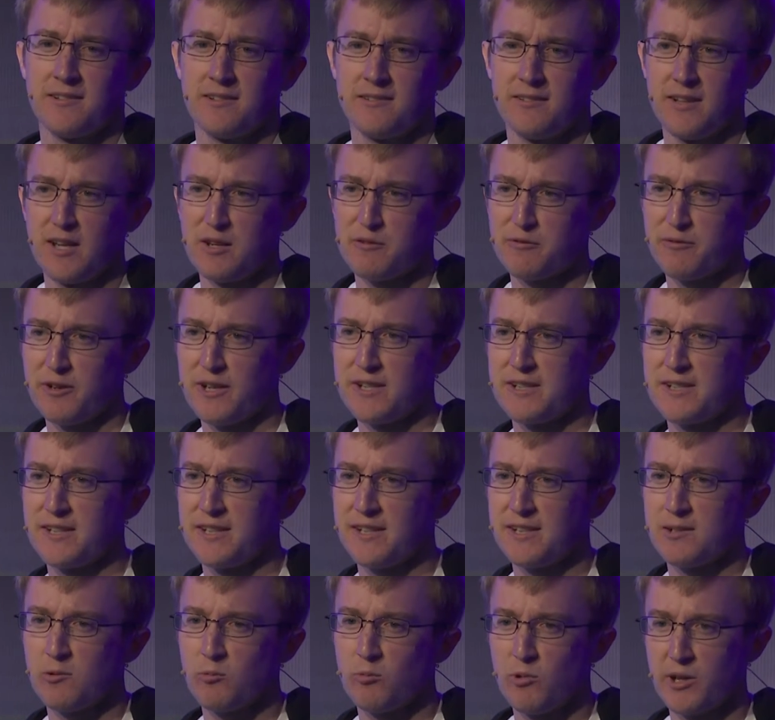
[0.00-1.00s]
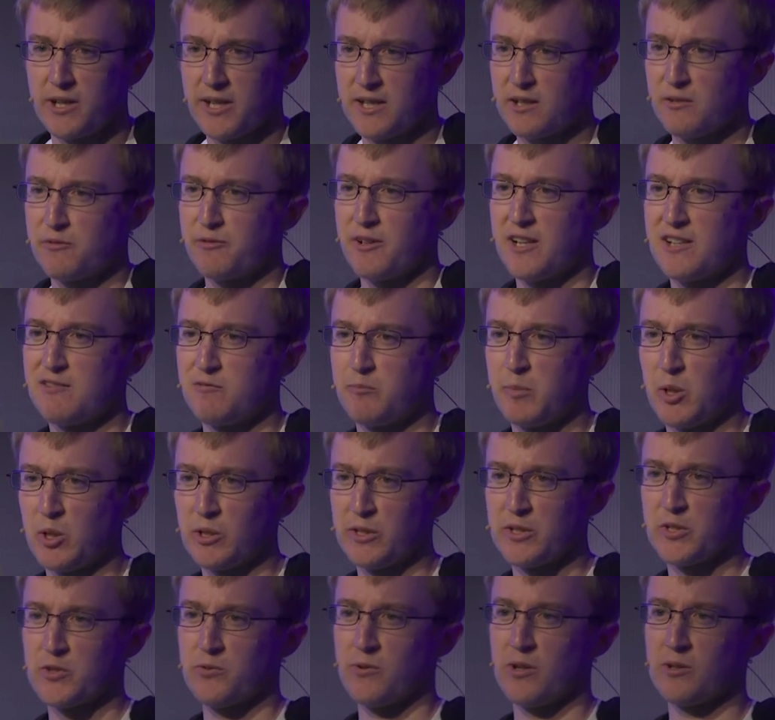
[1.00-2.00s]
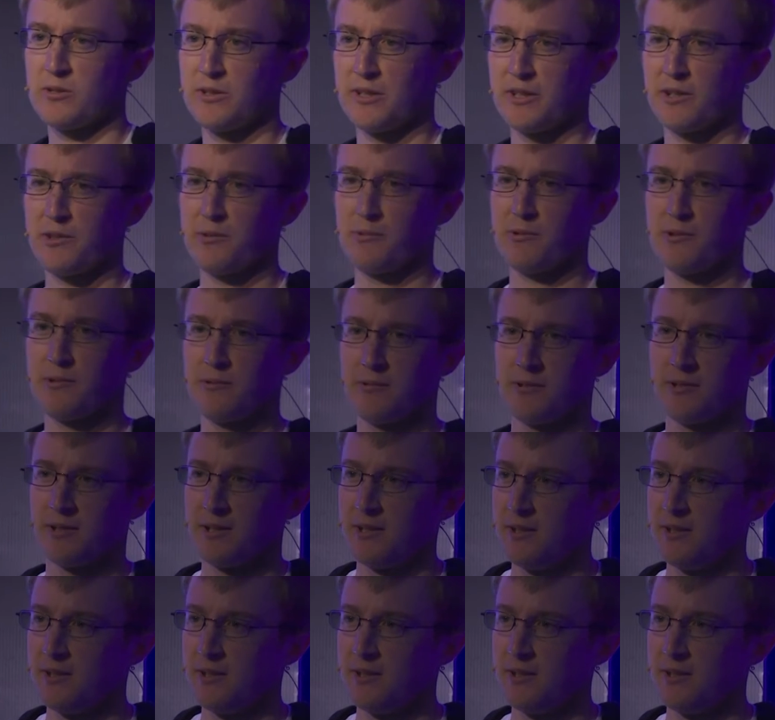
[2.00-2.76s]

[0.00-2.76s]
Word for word: not finding it, 1 out of 5 barely struggling through.